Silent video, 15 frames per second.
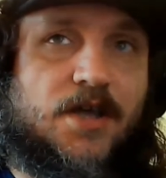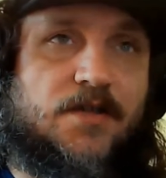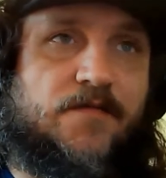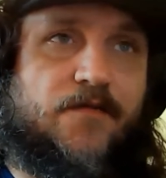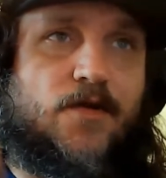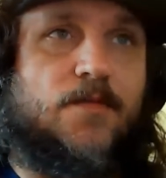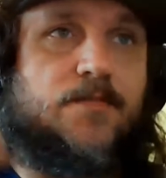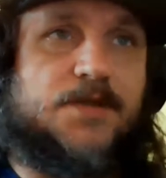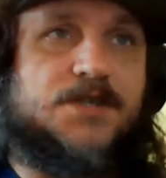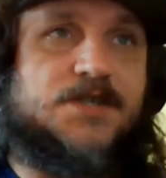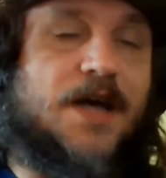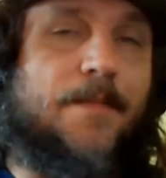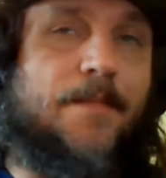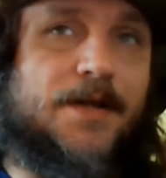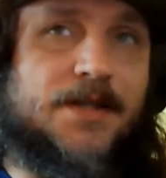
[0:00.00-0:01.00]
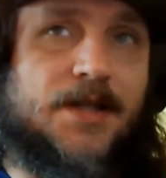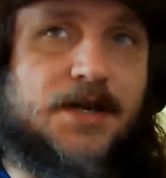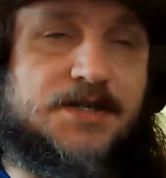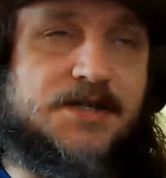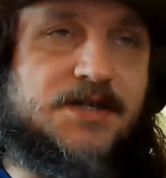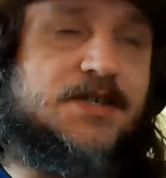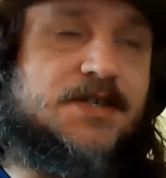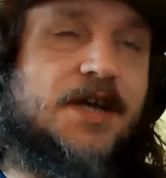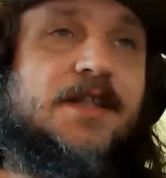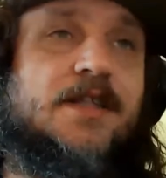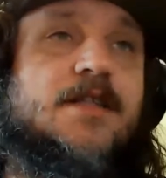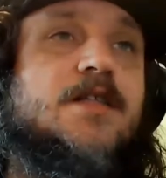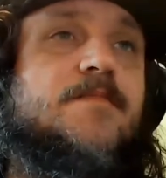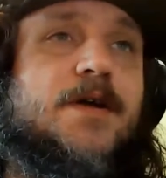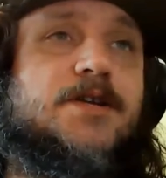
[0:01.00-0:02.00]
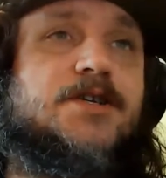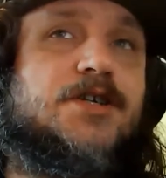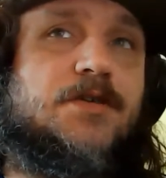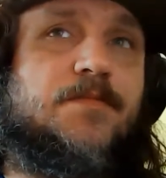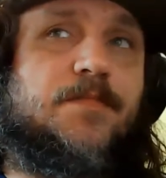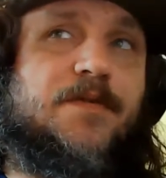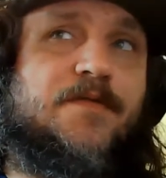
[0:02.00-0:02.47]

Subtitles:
from this gap analysis. I didn't mention